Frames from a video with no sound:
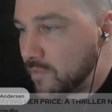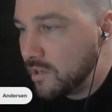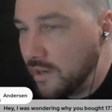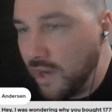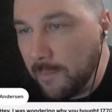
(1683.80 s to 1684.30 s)

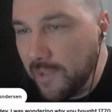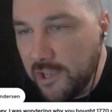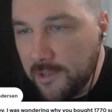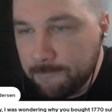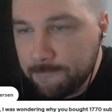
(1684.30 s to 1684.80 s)
Not
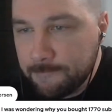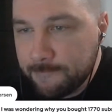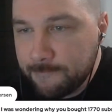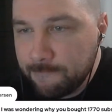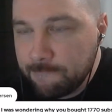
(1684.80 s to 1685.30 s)
me.
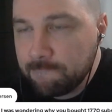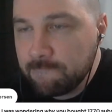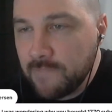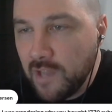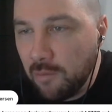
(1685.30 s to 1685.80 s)

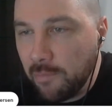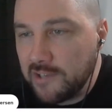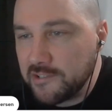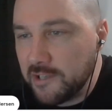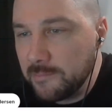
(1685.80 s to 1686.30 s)
I don't
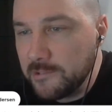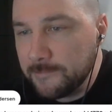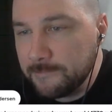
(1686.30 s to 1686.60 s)
buy subs.